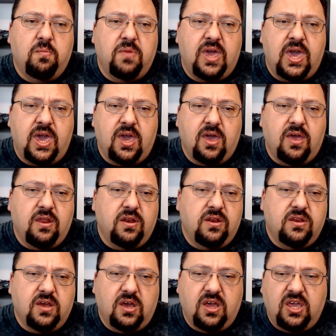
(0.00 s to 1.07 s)

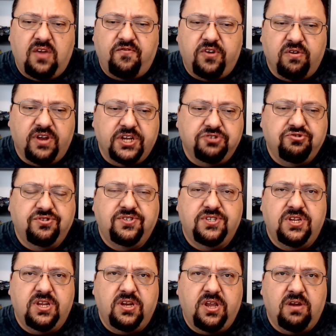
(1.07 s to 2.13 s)
And if you're
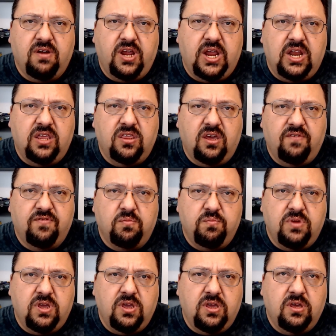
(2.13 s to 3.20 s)
interested in hearing anything from
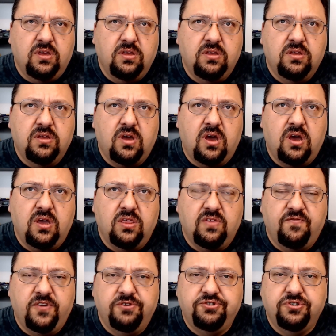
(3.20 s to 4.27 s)
me in the
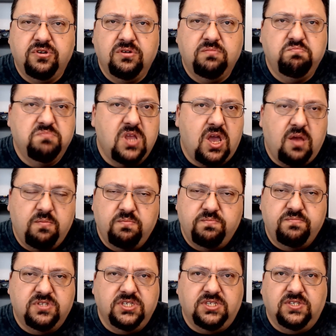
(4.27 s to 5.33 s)
future,
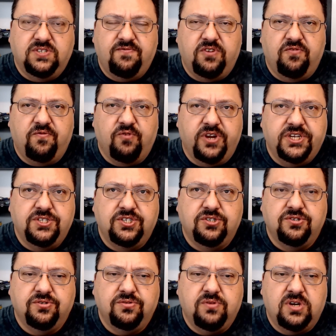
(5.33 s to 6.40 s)
please feel free
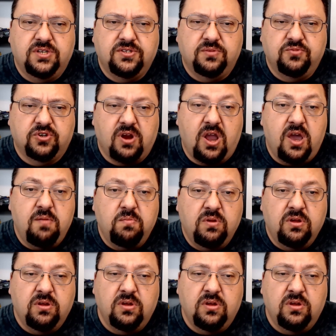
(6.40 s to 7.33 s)
to subscribe.